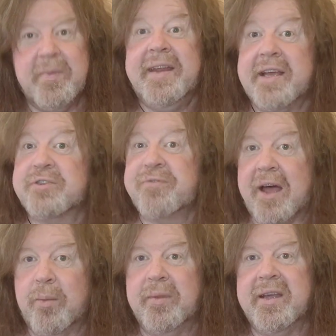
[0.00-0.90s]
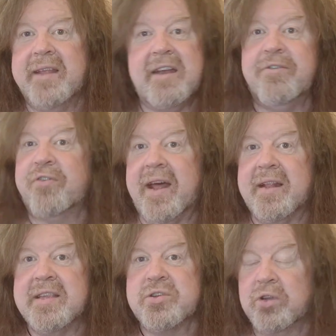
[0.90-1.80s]
meaning his family and any
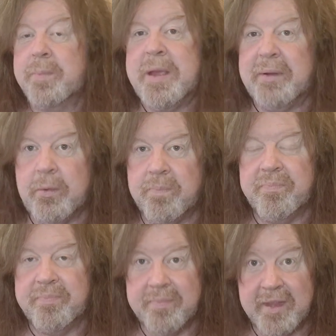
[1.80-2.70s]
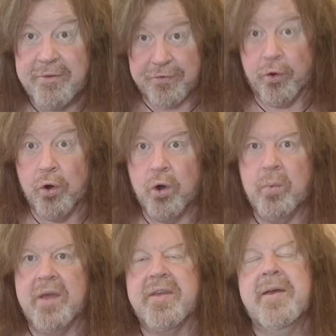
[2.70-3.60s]
friends, all the people he
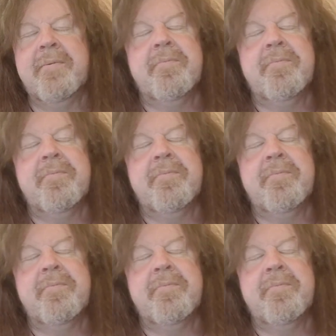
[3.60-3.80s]
fought with.